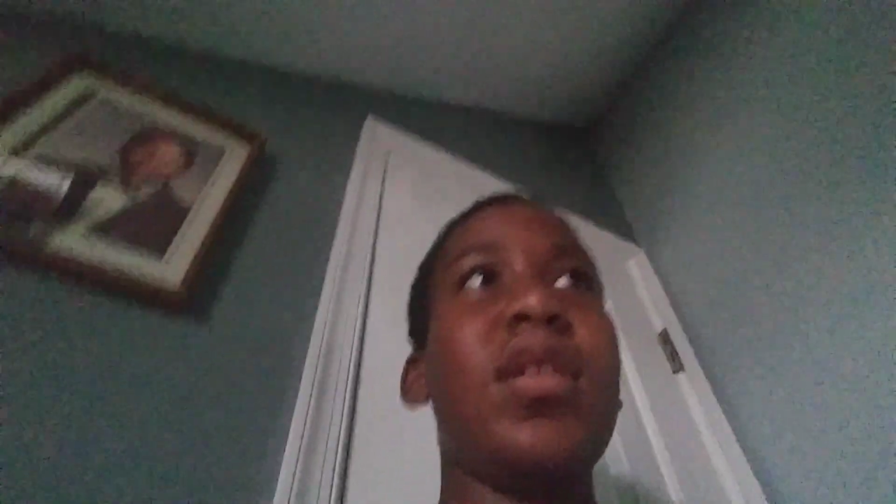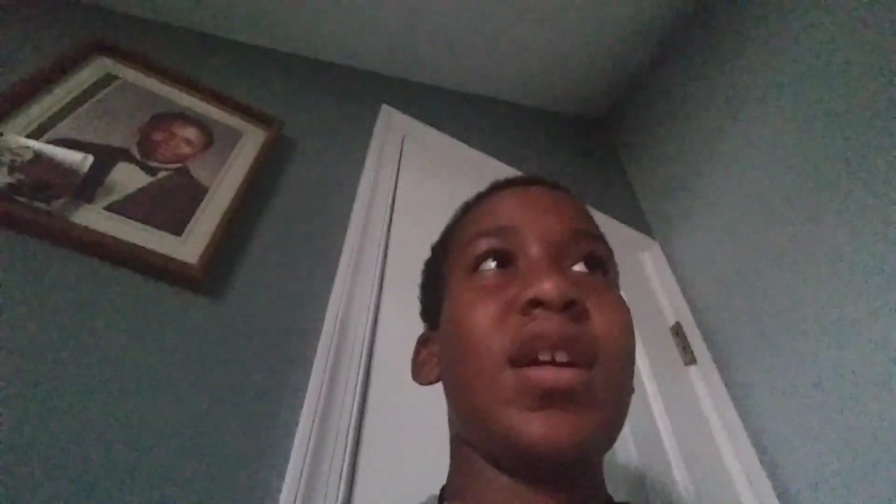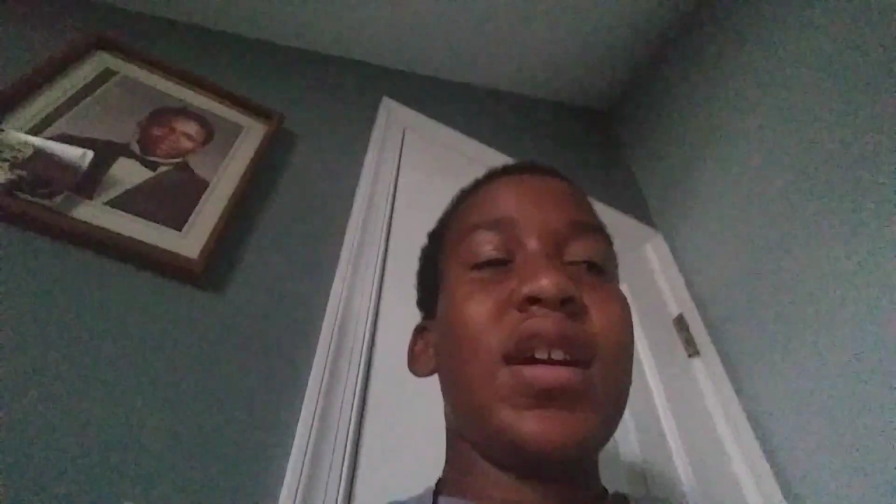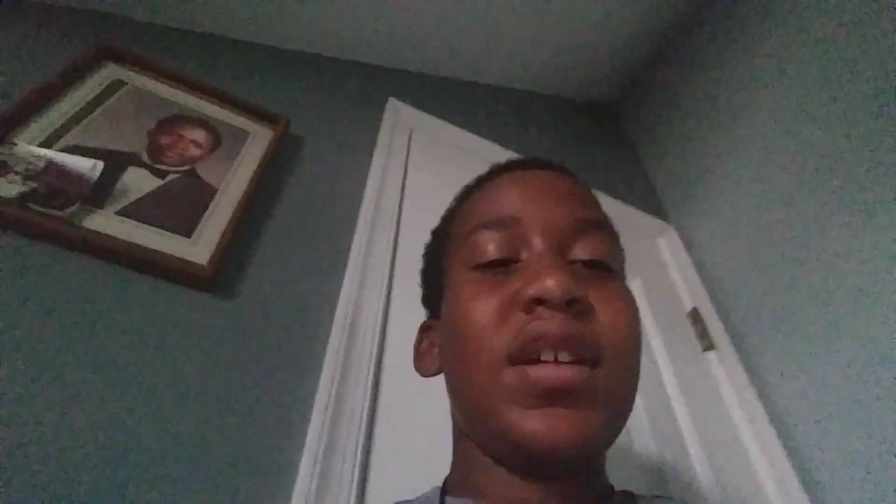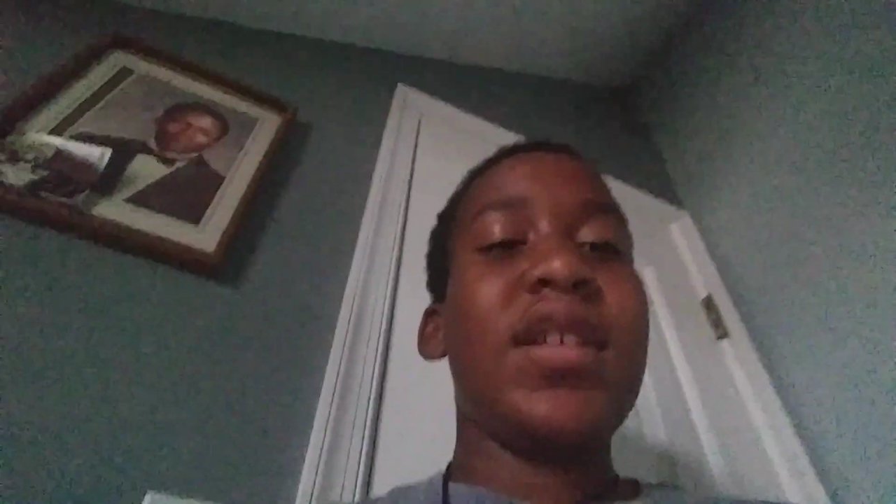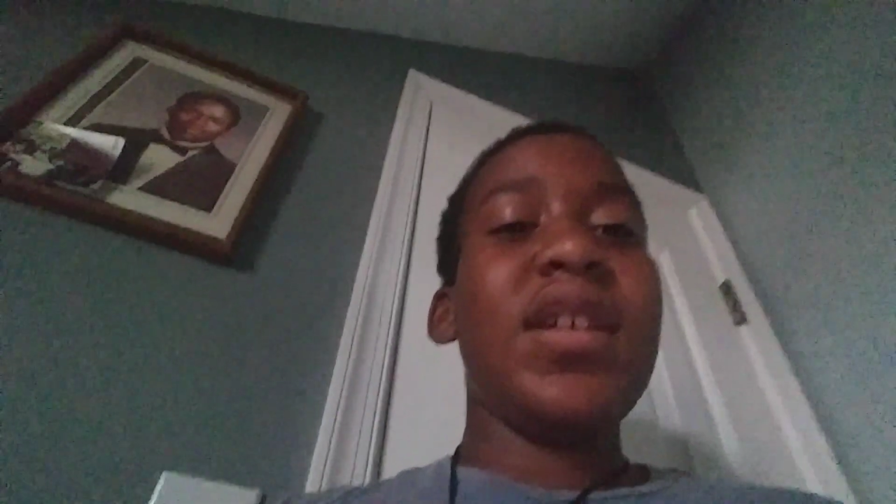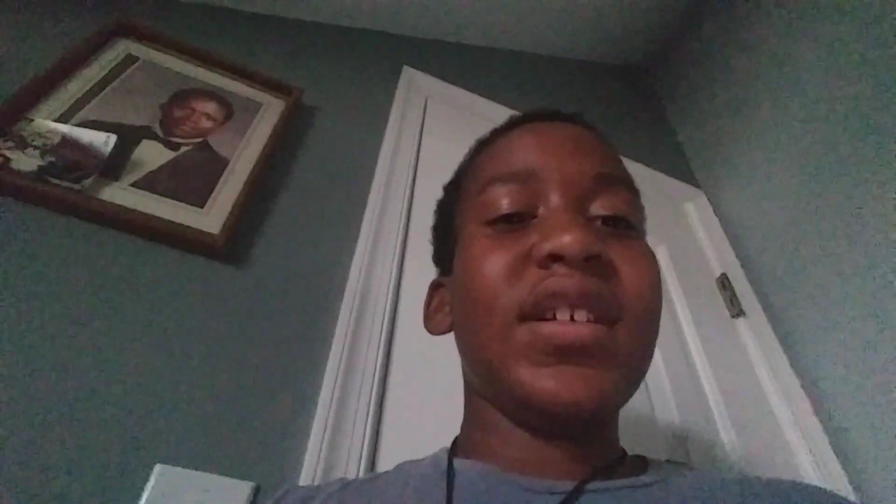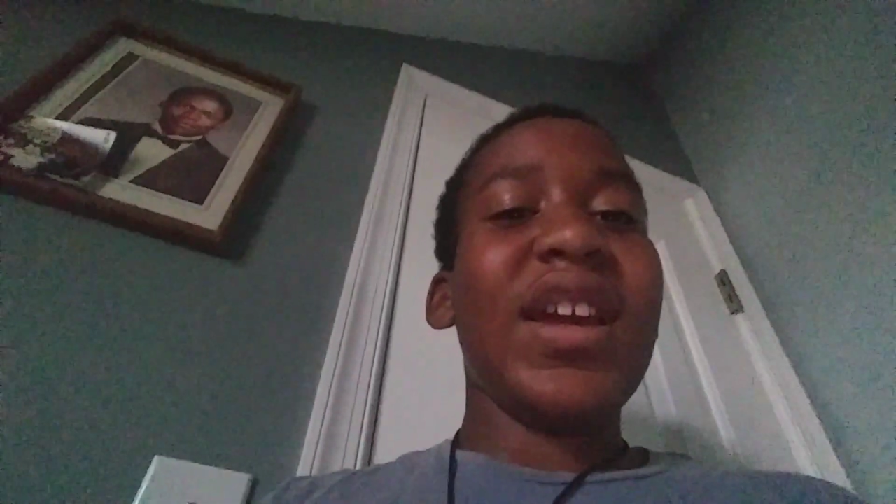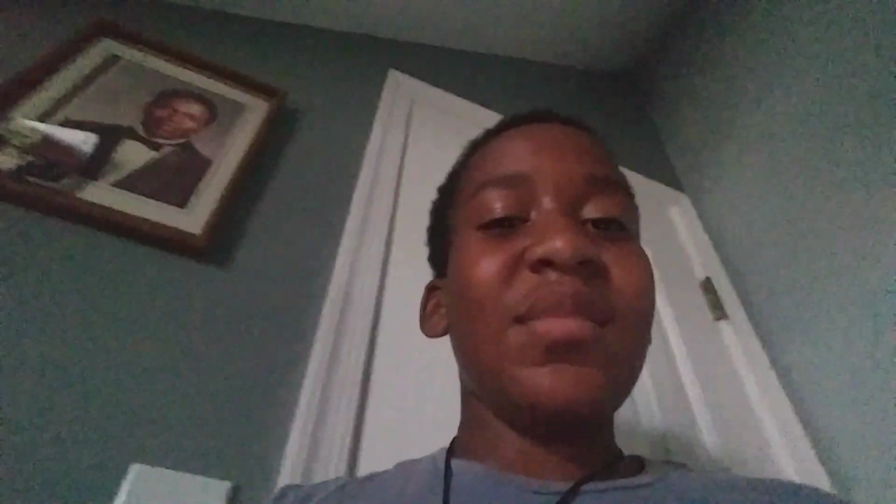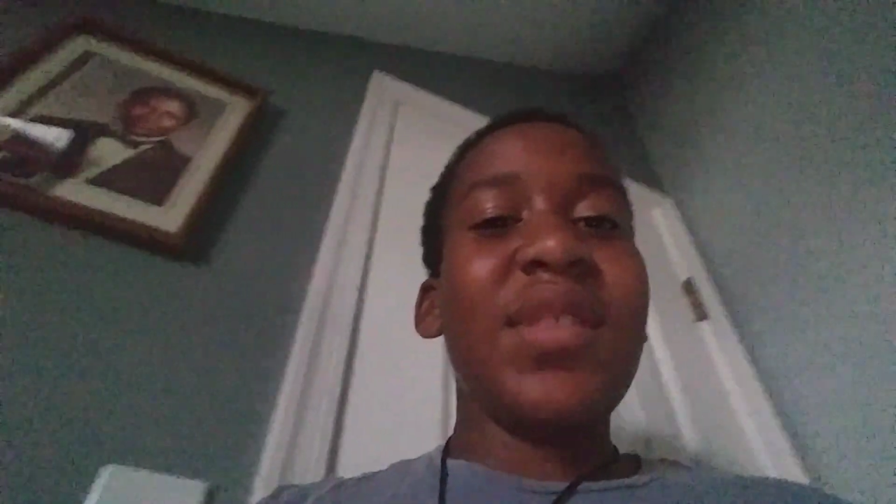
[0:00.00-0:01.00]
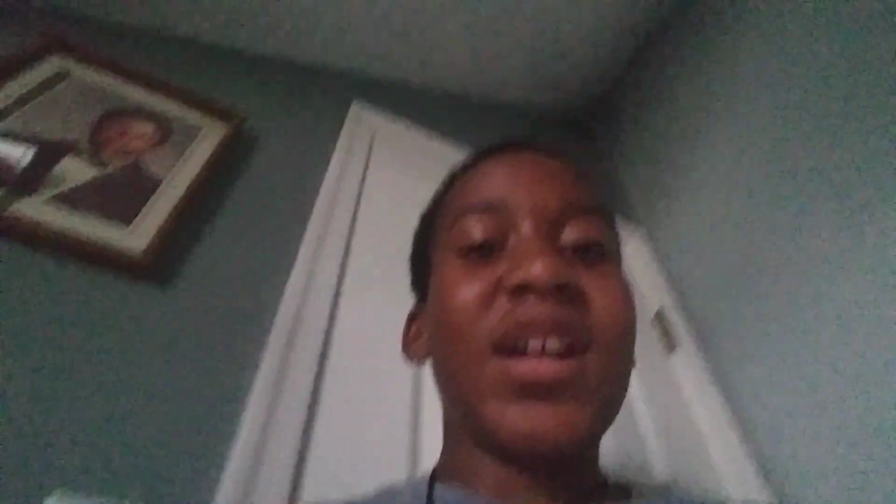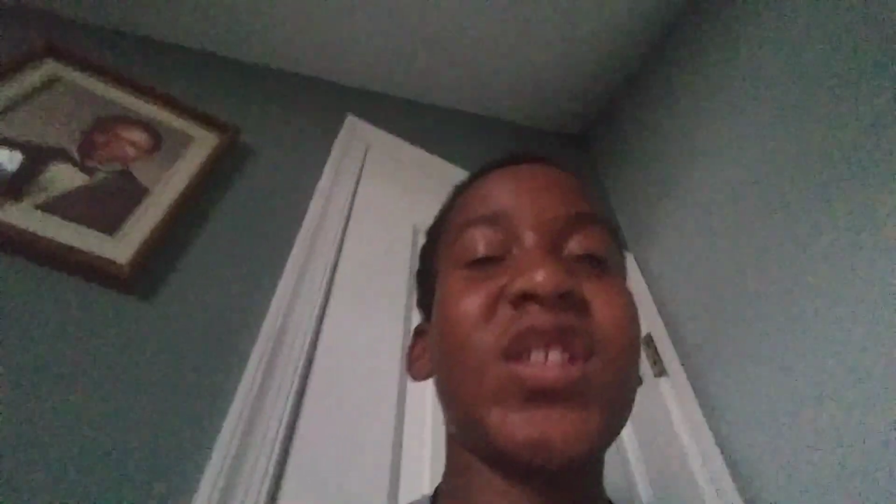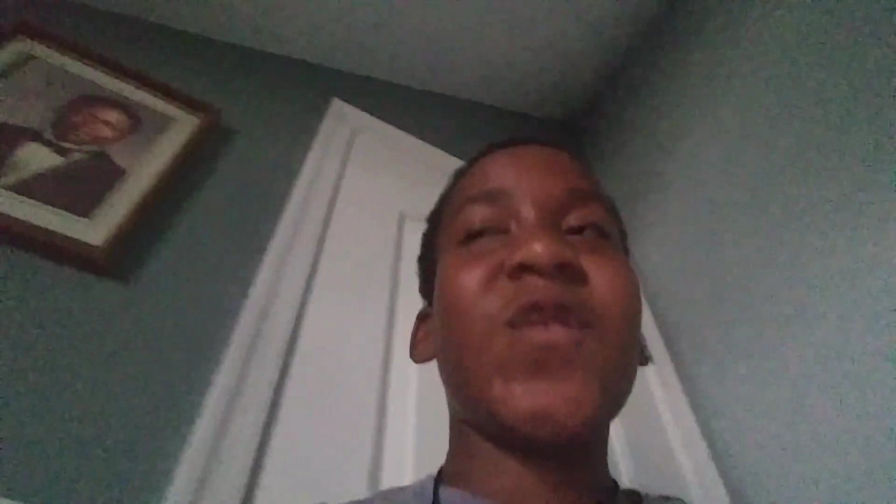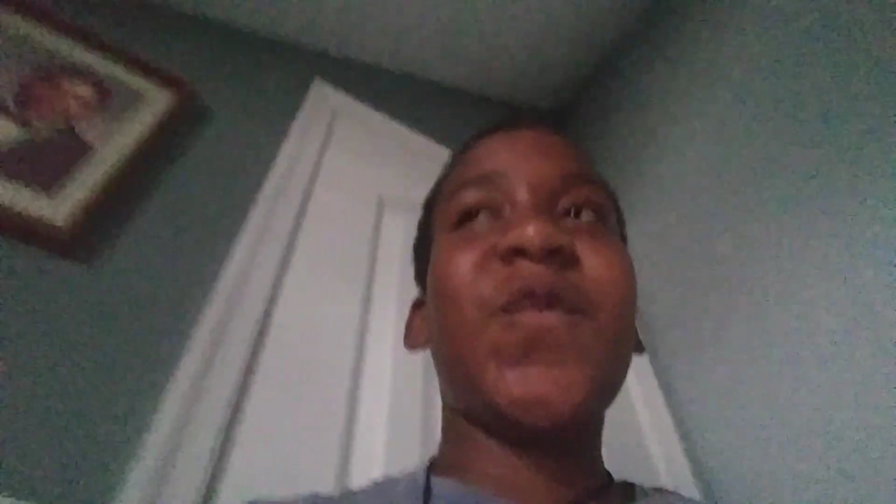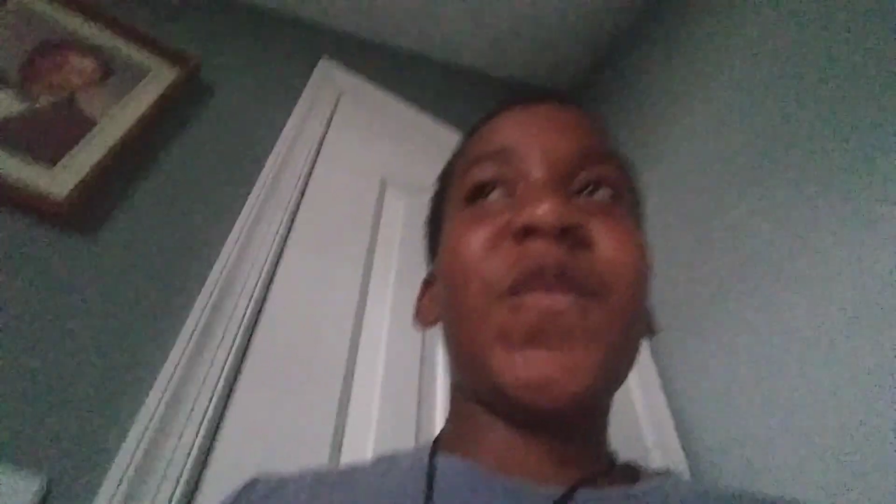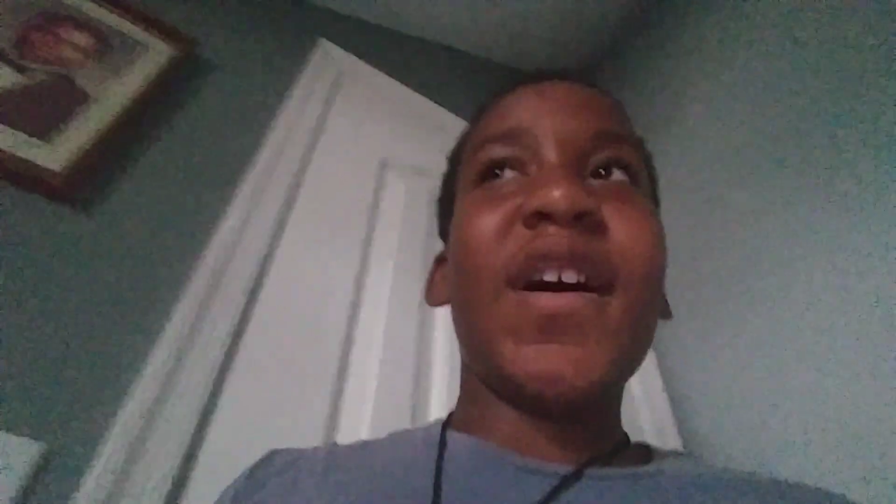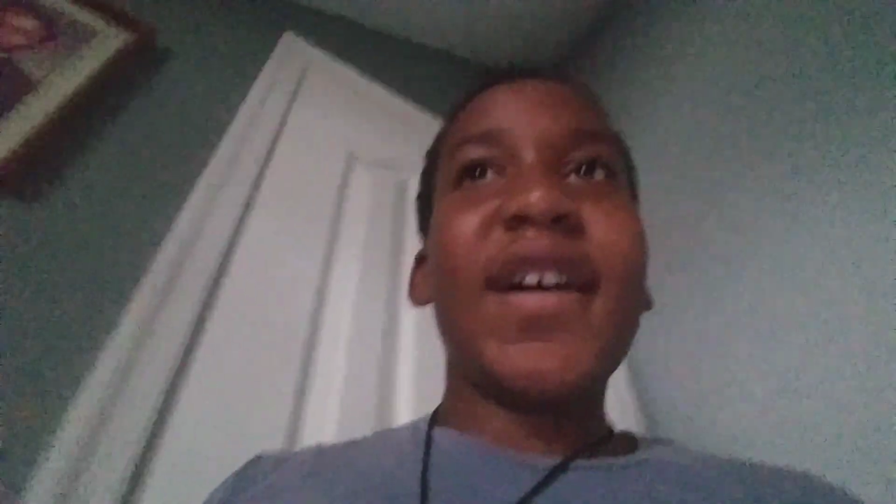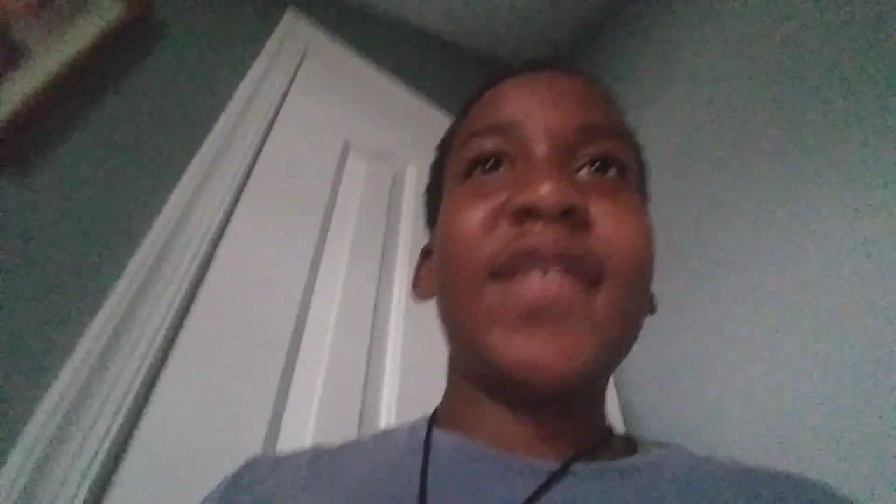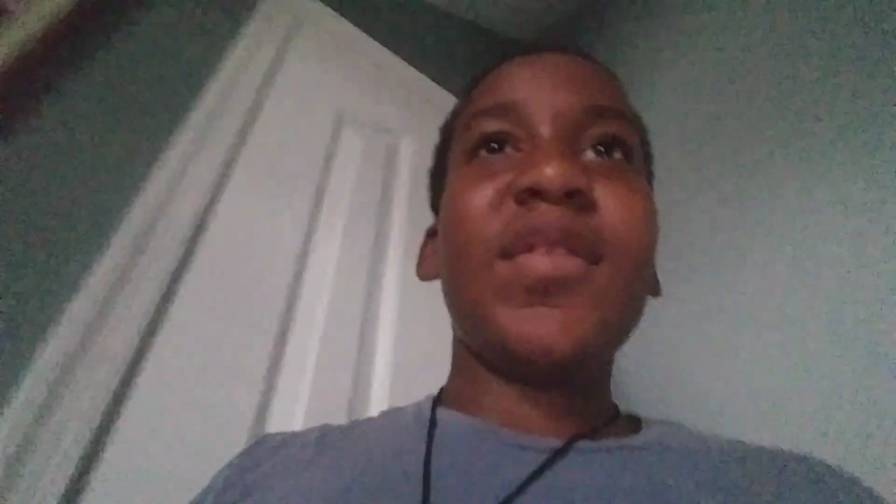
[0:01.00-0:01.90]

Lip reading: And in game, that's 5